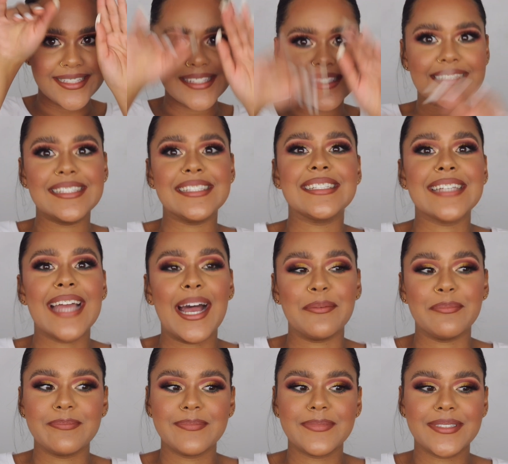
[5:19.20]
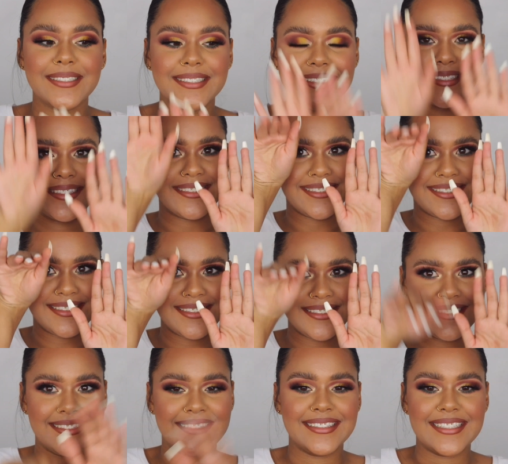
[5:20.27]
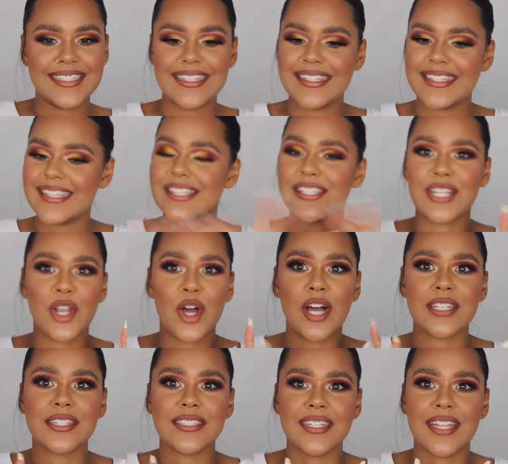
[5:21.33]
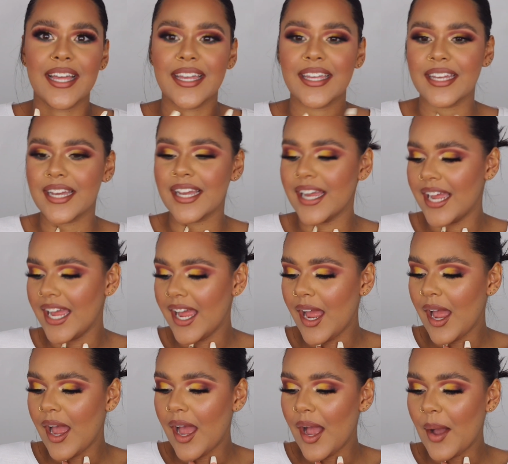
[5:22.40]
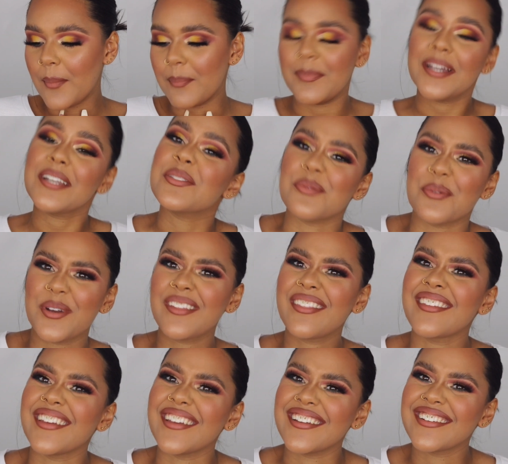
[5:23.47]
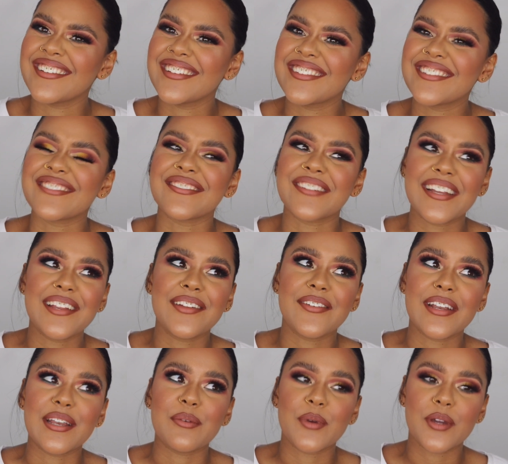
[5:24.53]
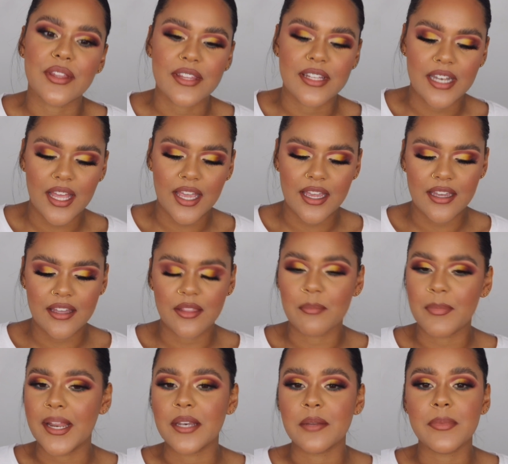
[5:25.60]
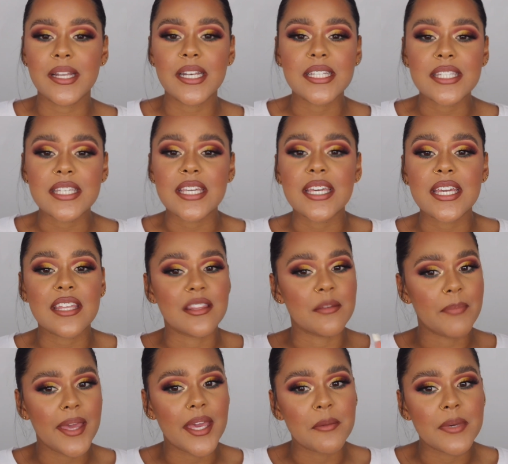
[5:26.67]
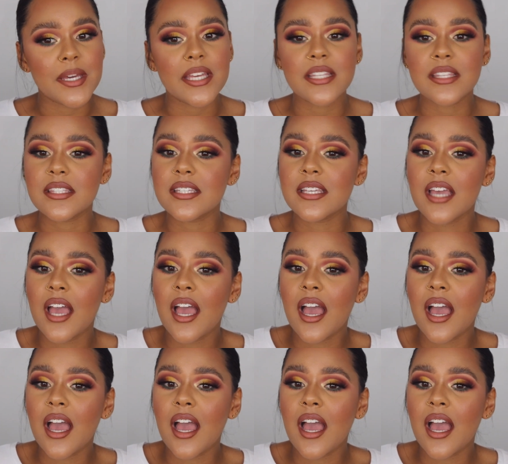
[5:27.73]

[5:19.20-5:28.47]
it's a jump. It's a lot, like, but it's worth it. It's really worth it. Like the blendability, the pigment,